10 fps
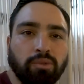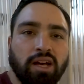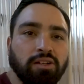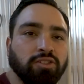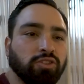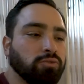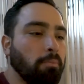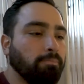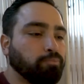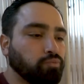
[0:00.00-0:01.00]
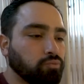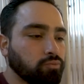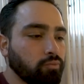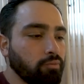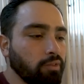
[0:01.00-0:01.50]
That is
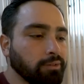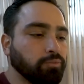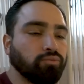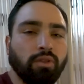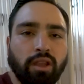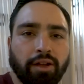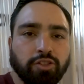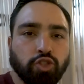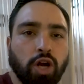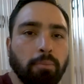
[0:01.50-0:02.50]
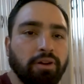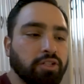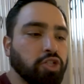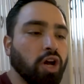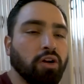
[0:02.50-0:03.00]
like a
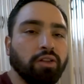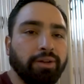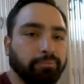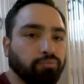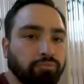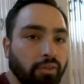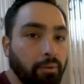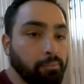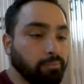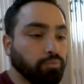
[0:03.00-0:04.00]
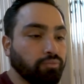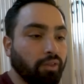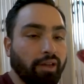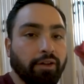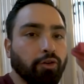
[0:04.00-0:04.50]
strawberry chocolate.
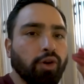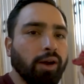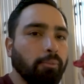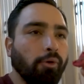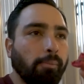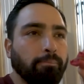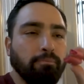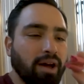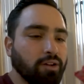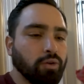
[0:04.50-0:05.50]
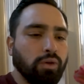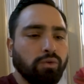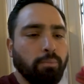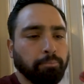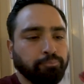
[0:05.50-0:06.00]
Incredible
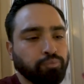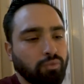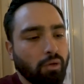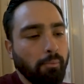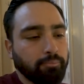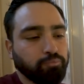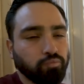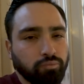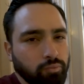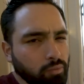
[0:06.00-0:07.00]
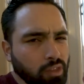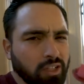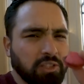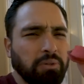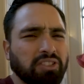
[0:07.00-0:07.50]
macaron.
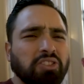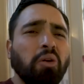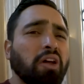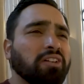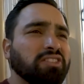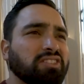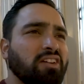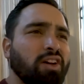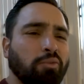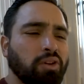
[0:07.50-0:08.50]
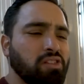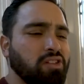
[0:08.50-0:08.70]
It's been so long since I've had one of